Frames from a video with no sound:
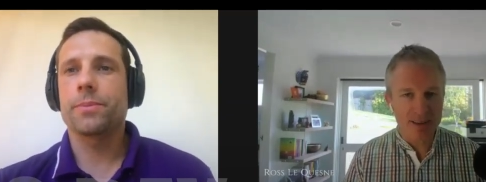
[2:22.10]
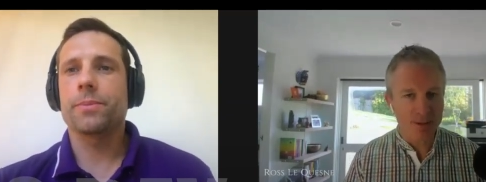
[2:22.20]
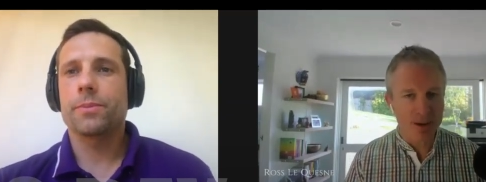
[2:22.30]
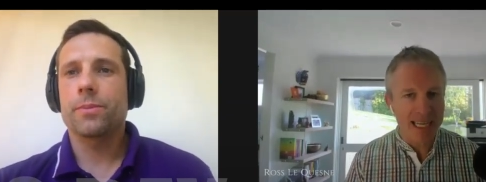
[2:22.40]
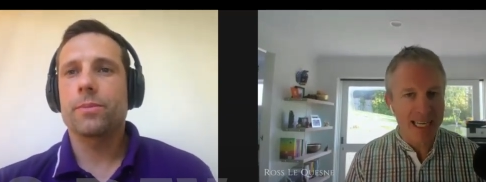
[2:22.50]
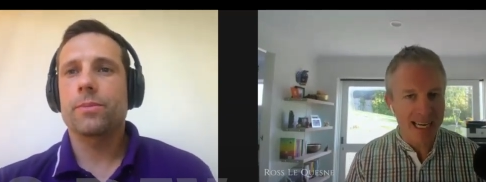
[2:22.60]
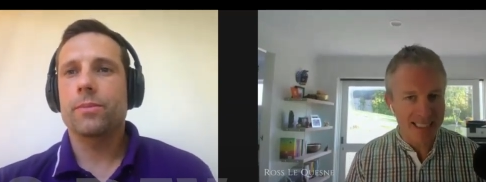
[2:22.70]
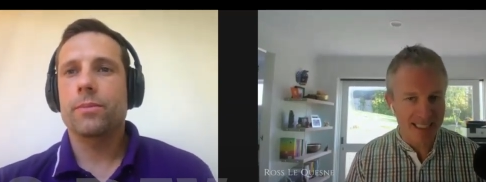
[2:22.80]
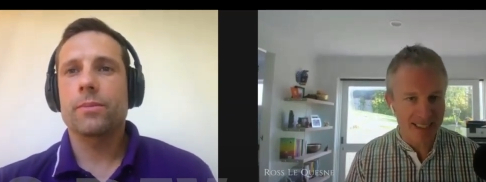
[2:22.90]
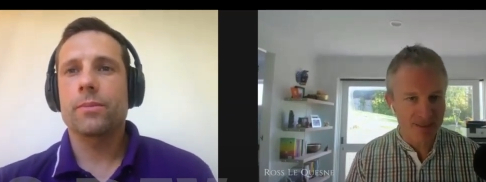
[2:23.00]

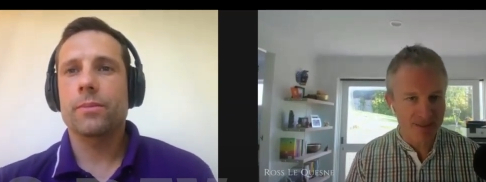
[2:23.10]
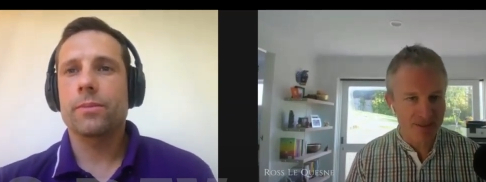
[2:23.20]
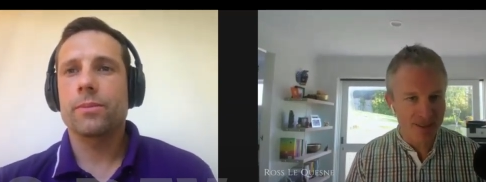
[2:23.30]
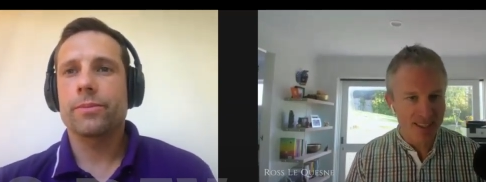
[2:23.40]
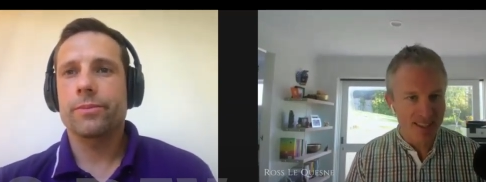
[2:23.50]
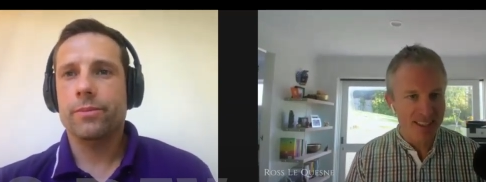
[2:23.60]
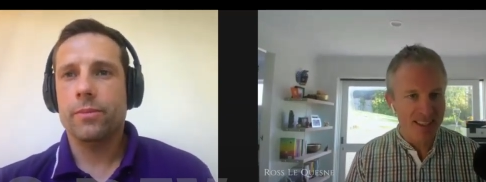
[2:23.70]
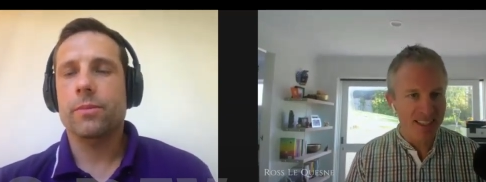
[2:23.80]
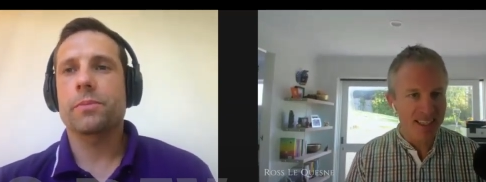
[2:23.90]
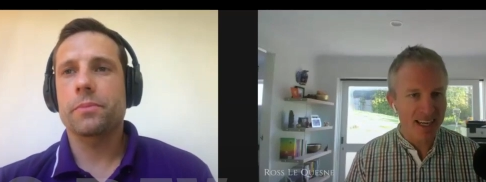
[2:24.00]
Speaker 1: reactive. You
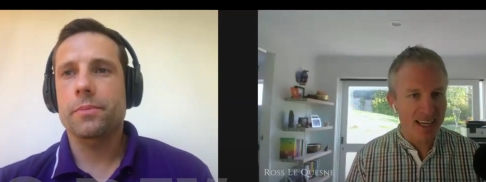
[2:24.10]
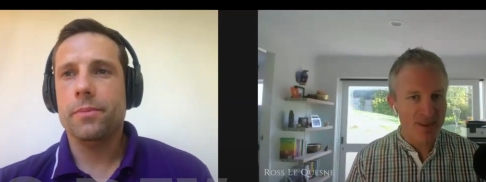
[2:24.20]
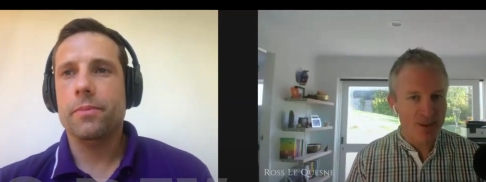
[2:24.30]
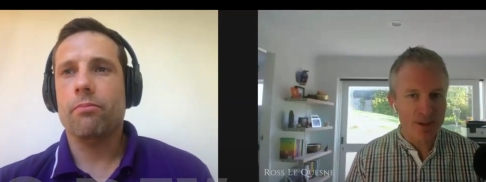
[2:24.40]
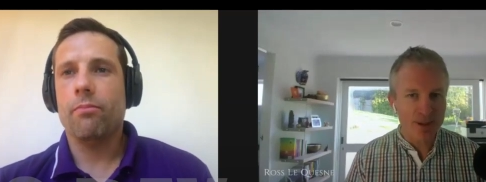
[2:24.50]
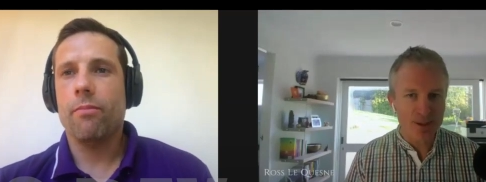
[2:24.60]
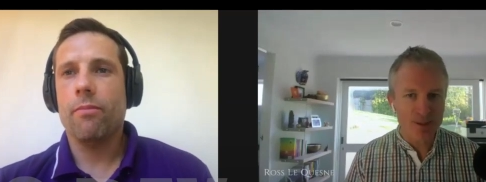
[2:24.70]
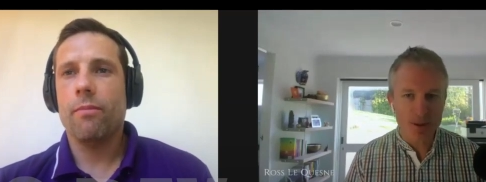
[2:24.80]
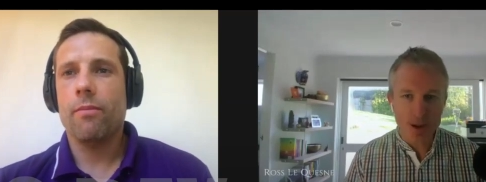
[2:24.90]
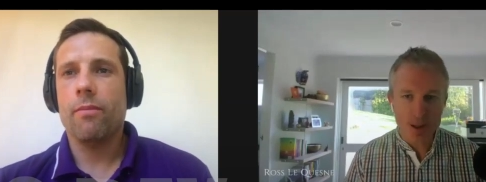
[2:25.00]
didn't have a real
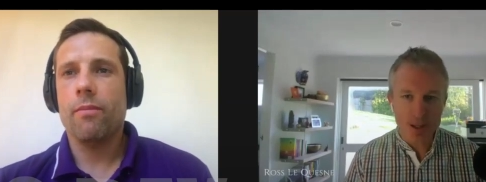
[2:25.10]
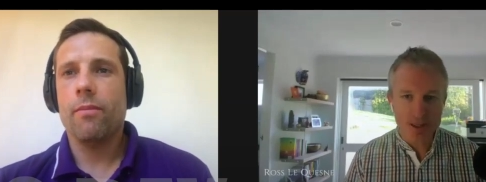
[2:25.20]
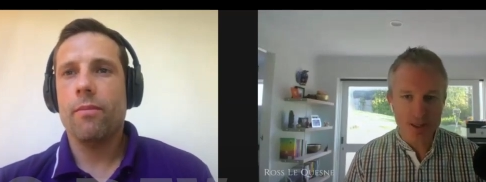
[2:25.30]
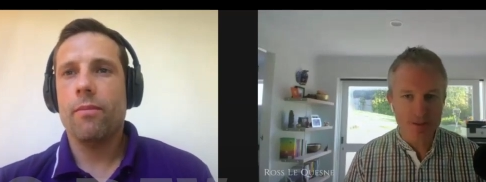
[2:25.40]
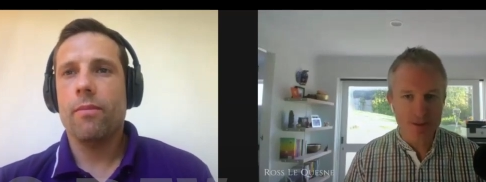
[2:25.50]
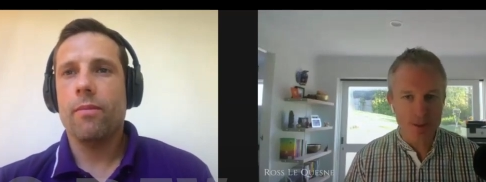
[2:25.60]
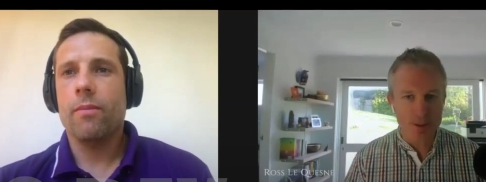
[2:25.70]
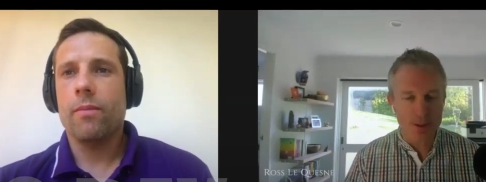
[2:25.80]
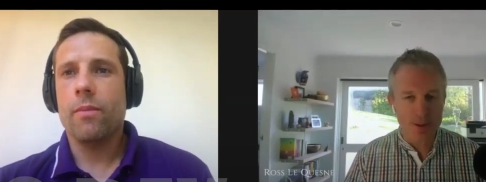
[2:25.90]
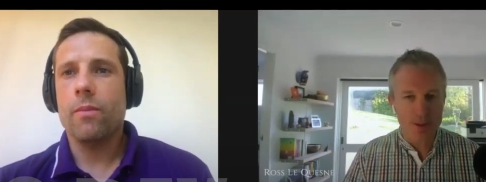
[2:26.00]
focus
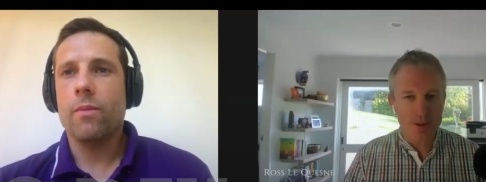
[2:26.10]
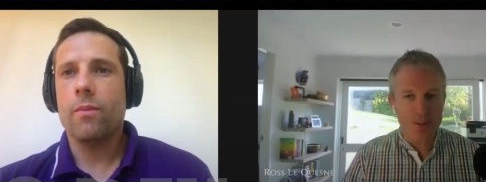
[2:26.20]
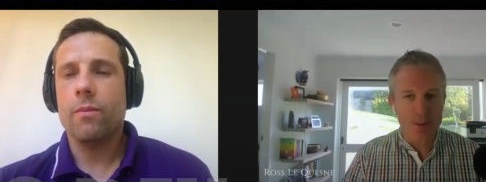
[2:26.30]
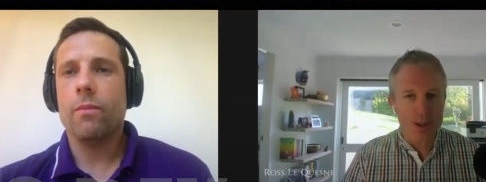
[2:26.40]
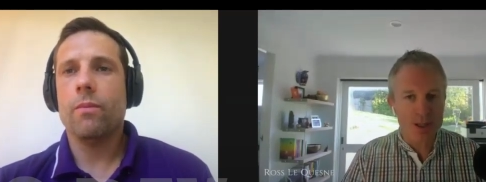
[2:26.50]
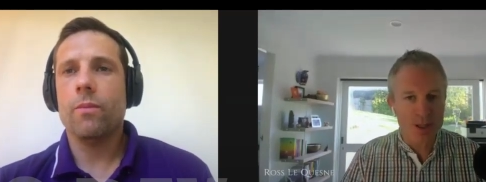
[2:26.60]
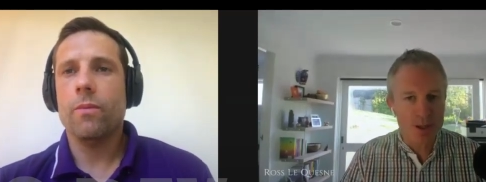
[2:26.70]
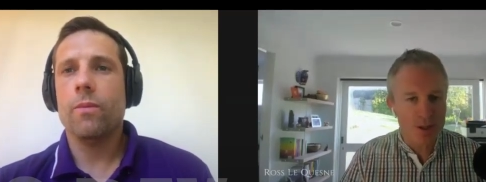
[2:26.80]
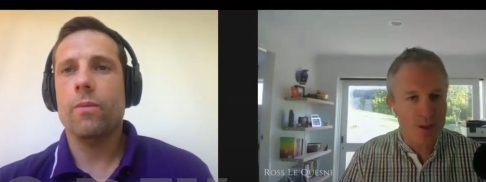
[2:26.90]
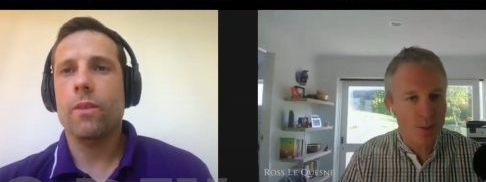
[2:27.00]
for what
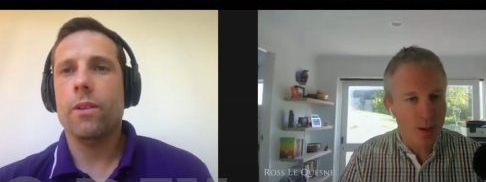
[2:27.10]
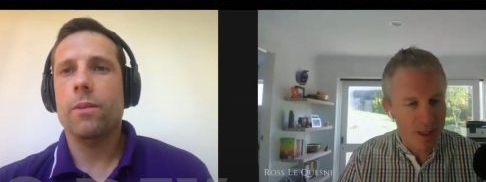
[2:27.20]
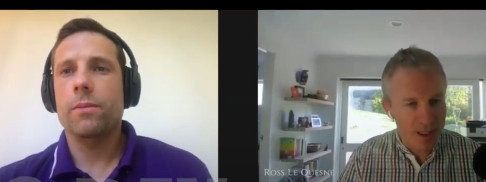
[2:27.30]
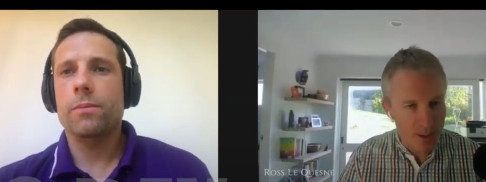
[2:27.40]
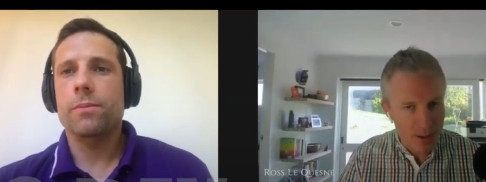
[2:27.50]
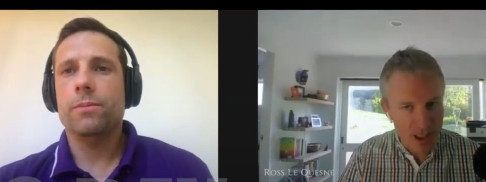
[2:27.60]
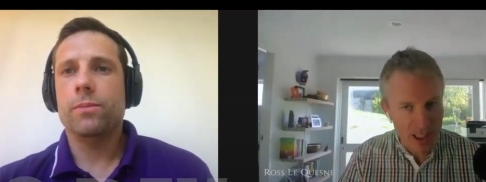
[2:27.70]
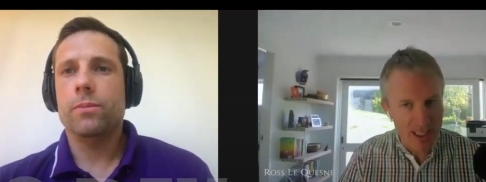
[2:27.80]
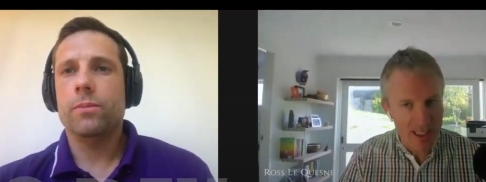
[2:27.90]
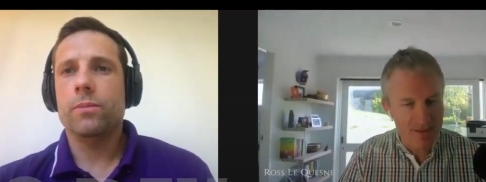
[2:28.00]
you wanted to
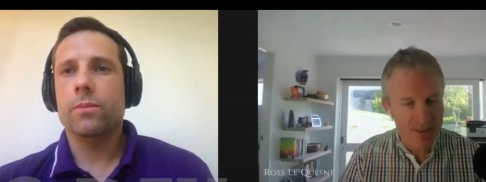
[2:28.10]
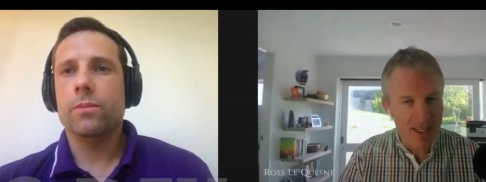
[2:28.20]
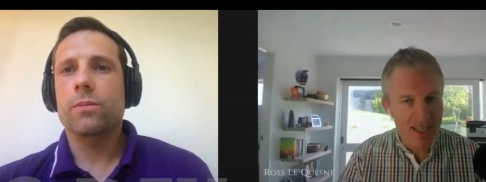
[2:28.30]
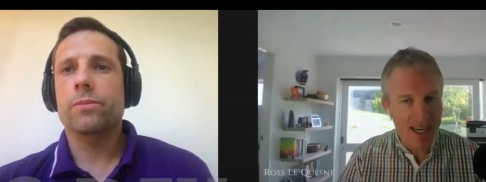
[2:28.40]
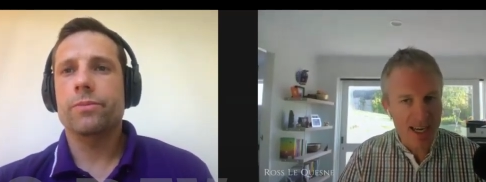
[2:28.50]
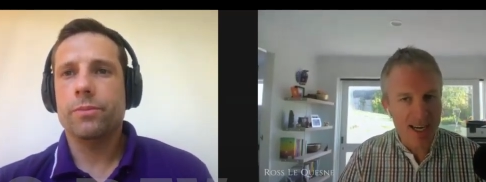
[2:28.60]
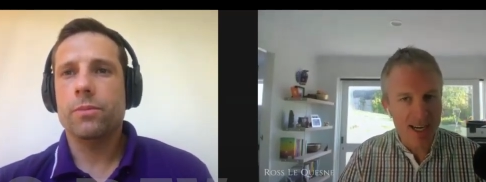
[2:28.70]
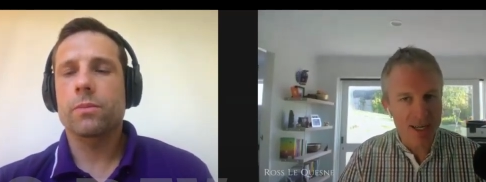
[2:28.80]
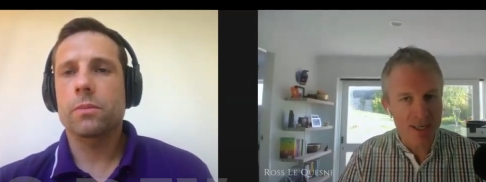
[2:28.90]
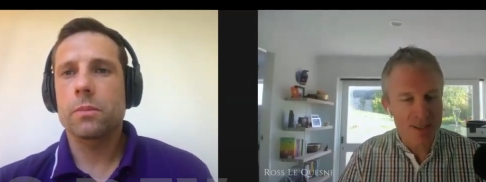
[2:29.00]
achieve
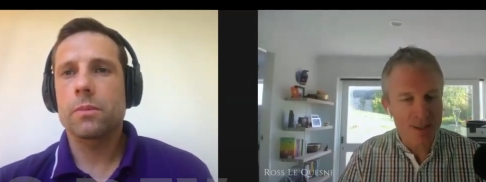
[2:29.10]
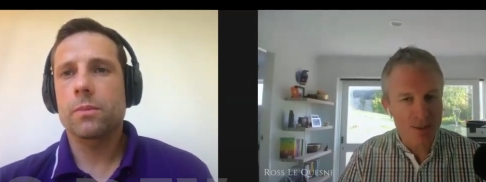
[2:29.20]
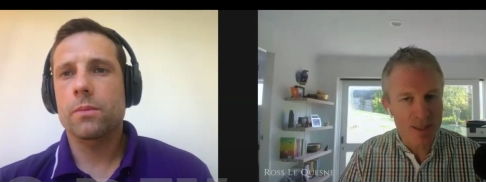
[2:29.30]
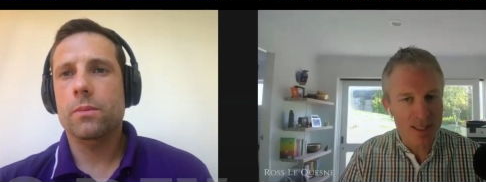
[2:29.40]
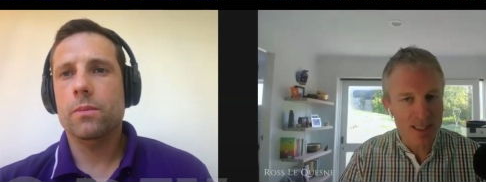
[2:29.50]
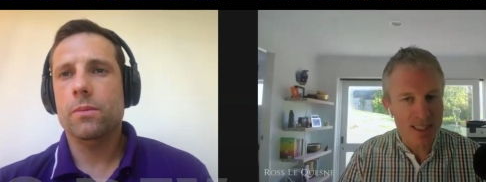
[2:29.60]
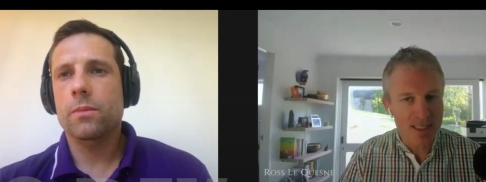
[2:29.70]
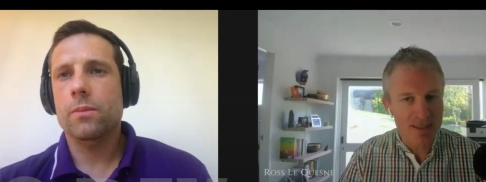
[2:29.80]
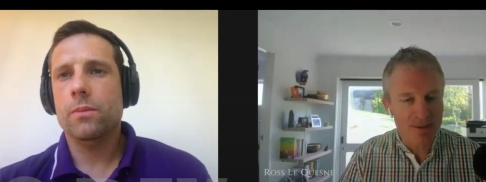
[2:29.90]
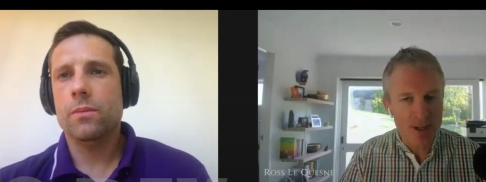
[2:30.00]
uh, to
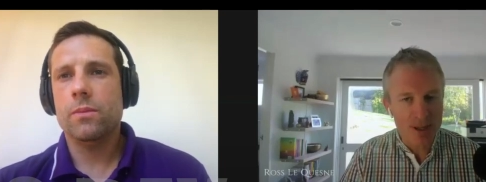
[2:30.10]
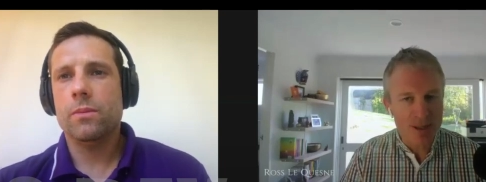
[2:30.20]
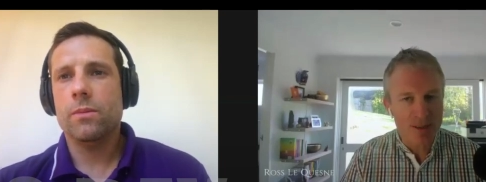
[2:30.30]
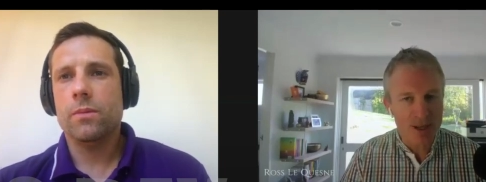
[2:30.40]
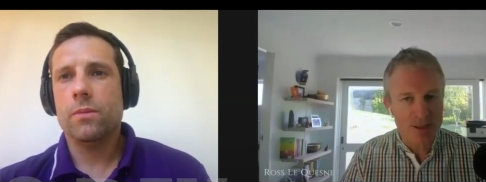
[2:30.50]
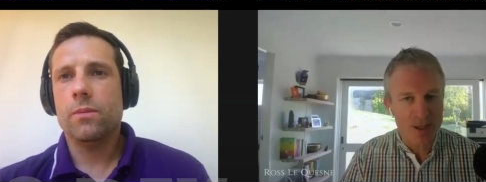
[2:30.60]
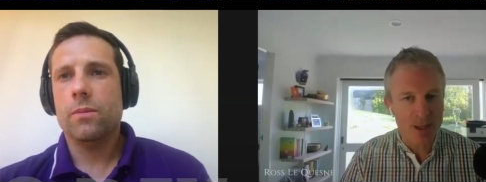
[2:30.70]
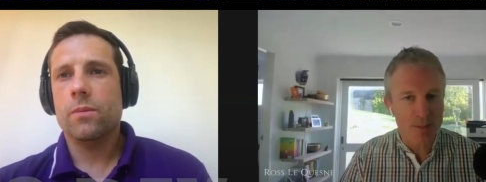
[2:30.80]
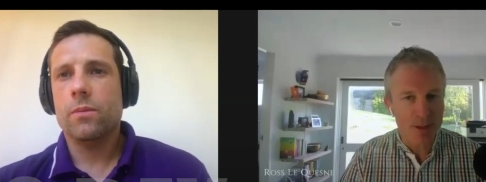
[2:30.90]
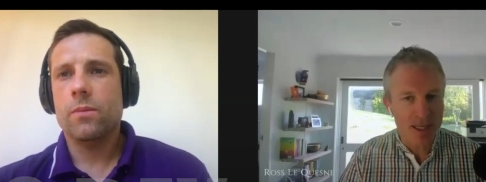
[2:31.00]
really focus on those
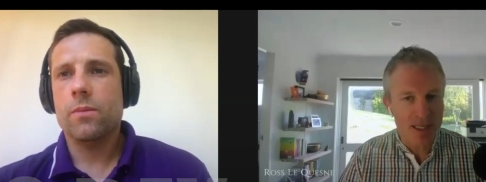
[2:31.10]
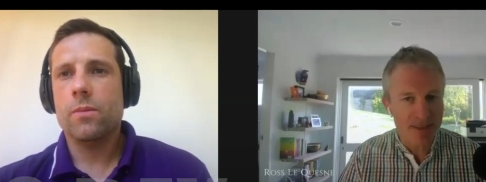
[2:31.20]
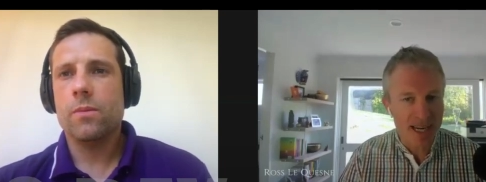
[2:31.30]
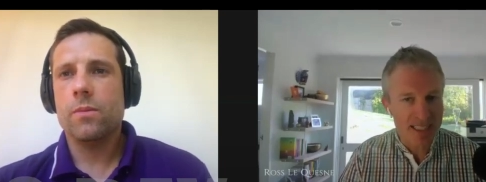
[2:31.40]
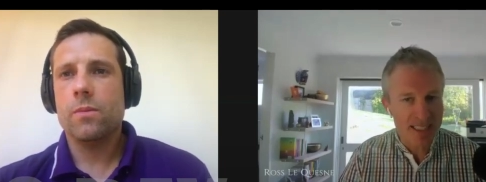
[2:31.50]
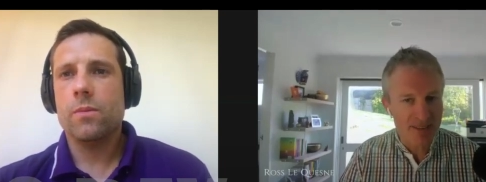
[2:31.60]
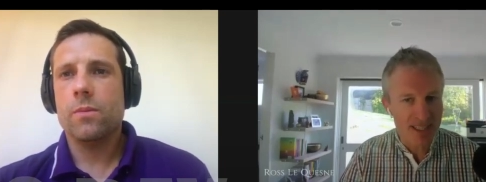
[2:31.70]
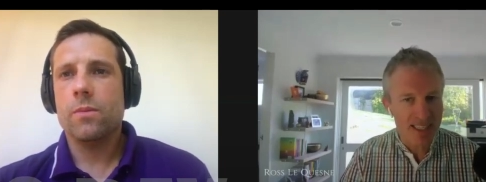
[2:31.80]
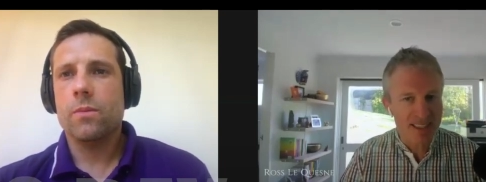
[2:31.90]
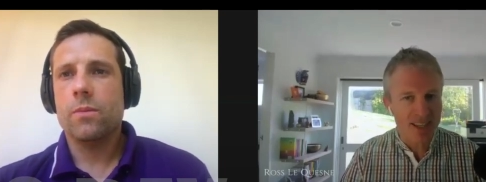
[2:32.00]
dollar productive activities.